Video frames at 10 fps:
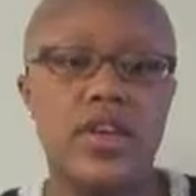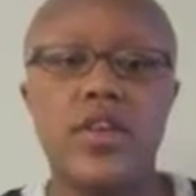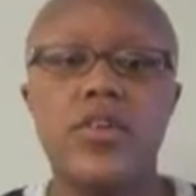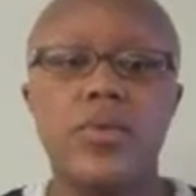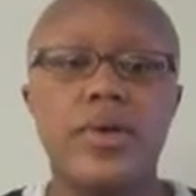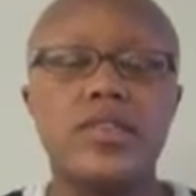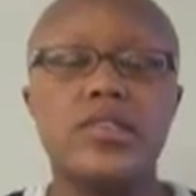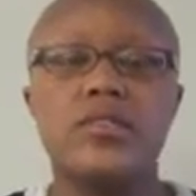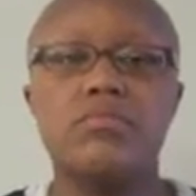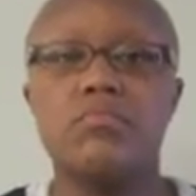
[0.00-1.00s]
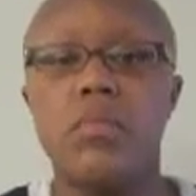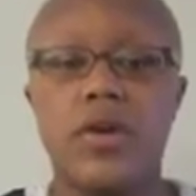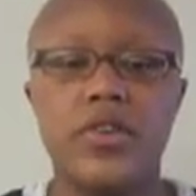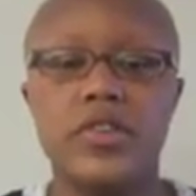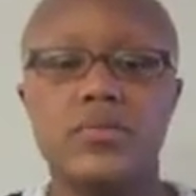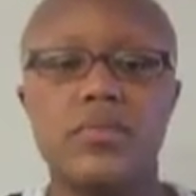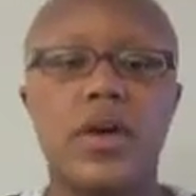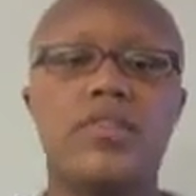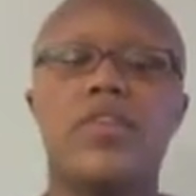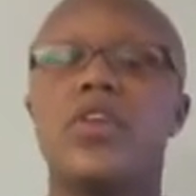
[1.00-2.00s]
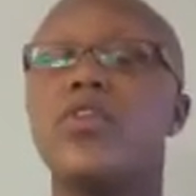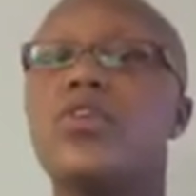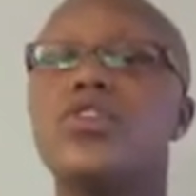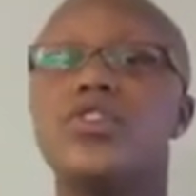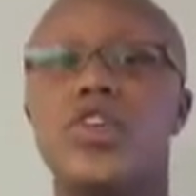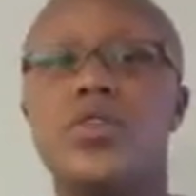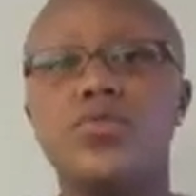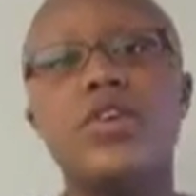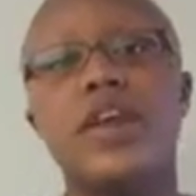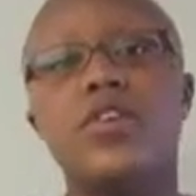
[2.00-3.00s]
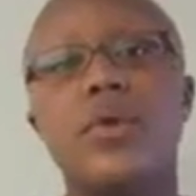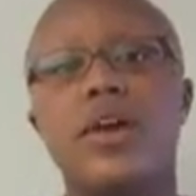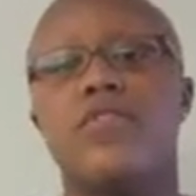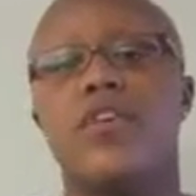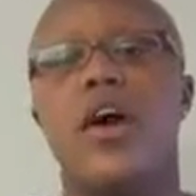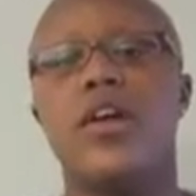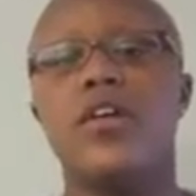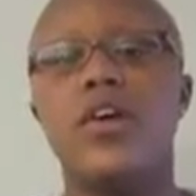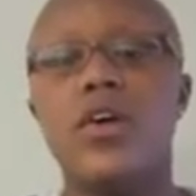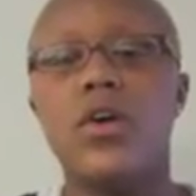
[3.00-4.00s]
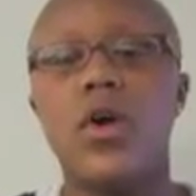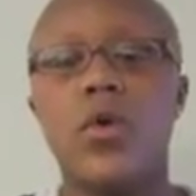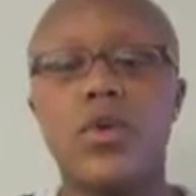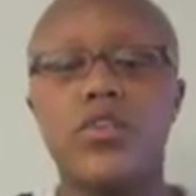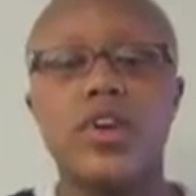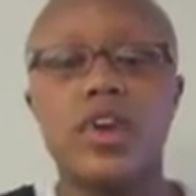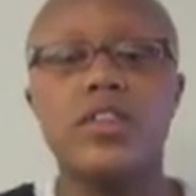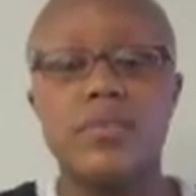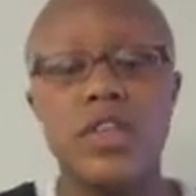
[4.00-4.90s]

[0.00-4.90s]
in other words, modernism kind of encouraged a united way of thought, or creating the